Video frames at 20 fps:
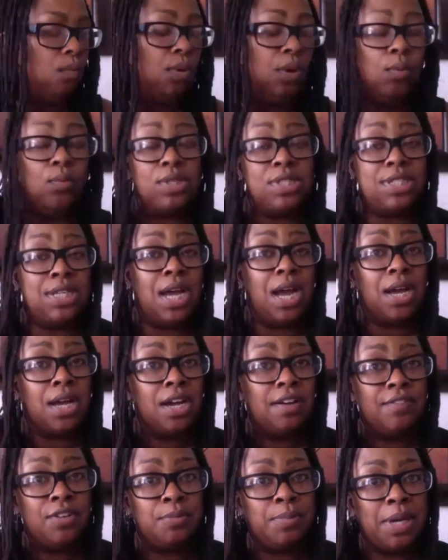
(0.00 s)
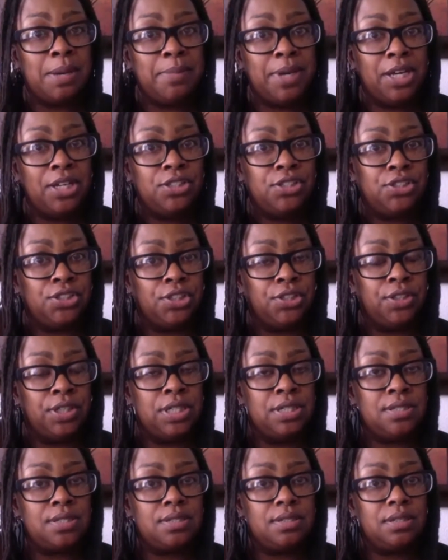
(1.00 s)
What was not covered by my
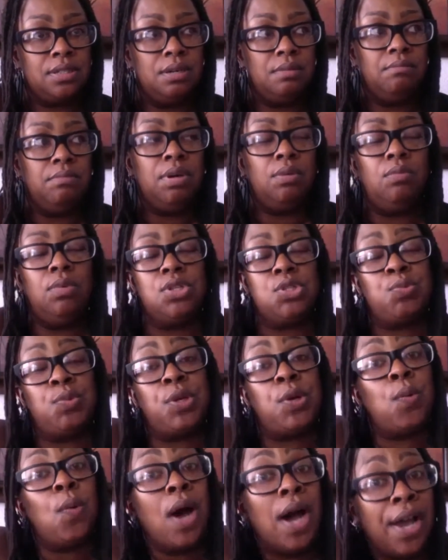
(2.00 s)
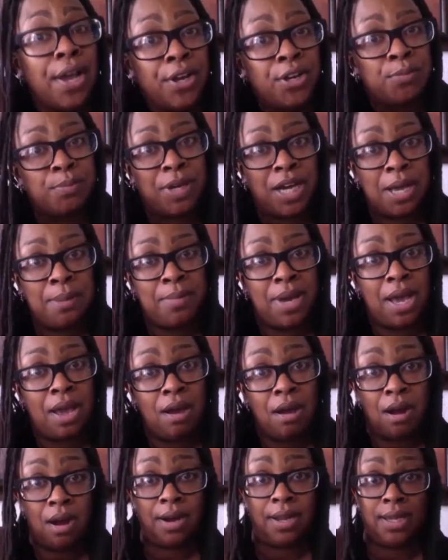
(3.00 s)
insurance, but was required by
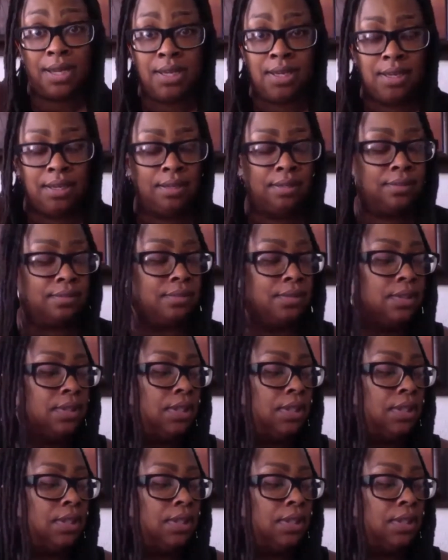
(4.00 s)
my RE,